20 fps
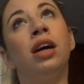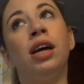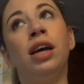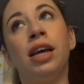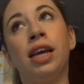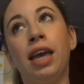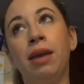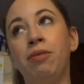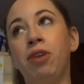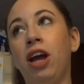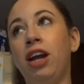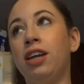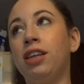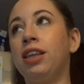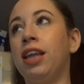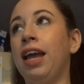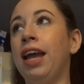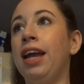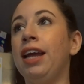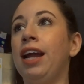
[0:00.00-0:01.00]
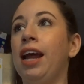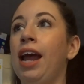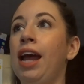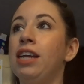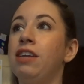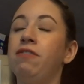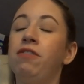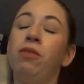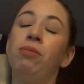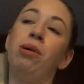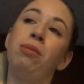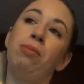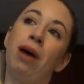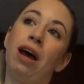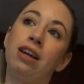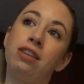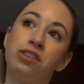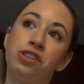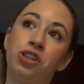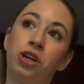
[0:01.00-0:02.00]
it came kind of late and I had to film my
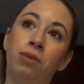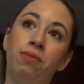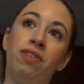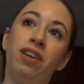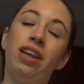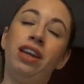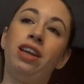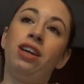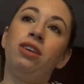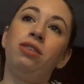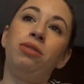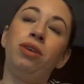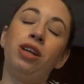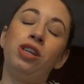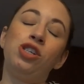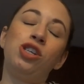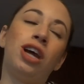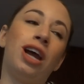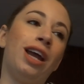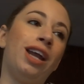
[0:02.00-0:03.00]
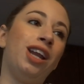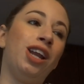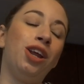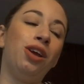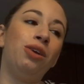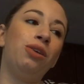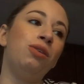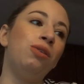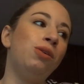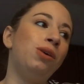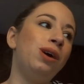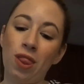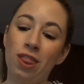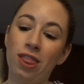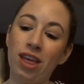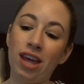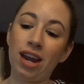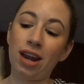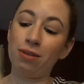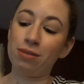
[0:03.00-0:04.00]
BoxyCharm video, which I knew
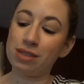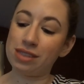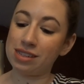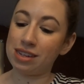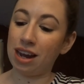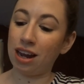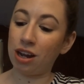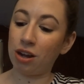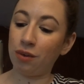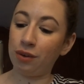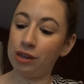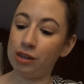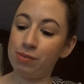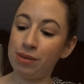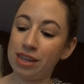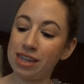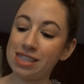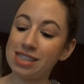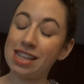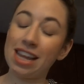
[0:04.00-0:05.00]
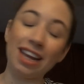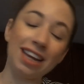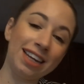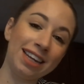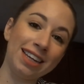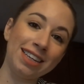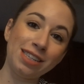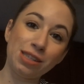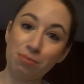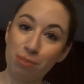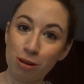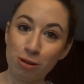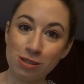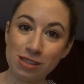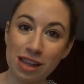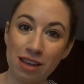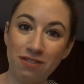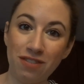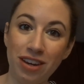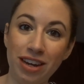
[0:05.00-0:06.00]
that I was not going to be excited to post
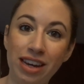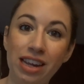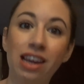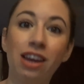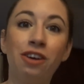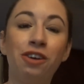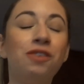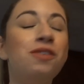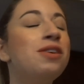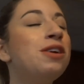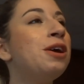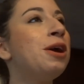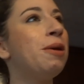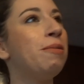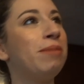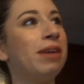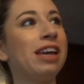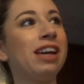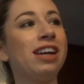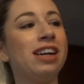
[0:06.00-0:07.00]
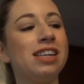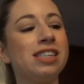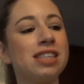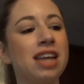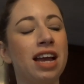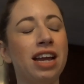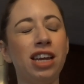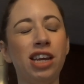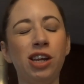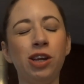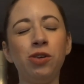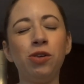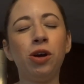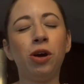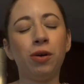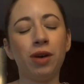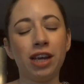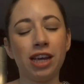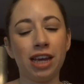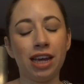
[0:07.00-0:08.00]
that video because I knew
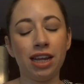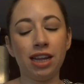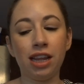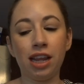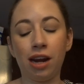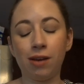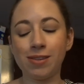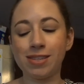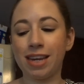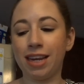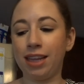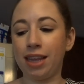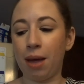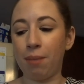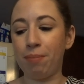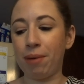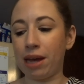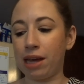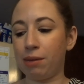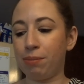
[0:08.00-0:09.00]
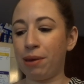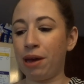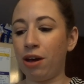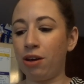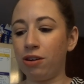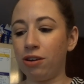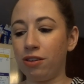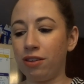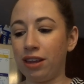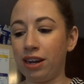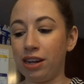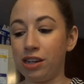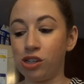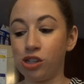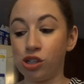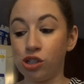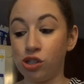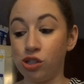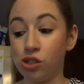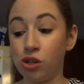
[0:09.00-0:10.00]
going in that I was getting that Becca powder that I
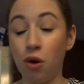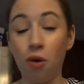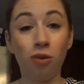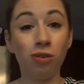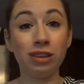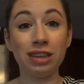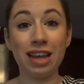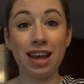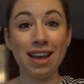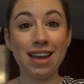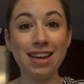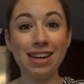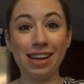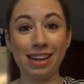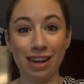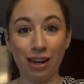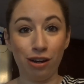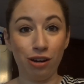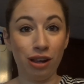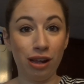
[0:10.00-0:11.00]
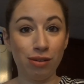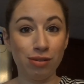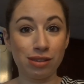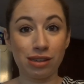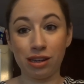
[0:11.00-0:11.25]
just don't like. And I knew that was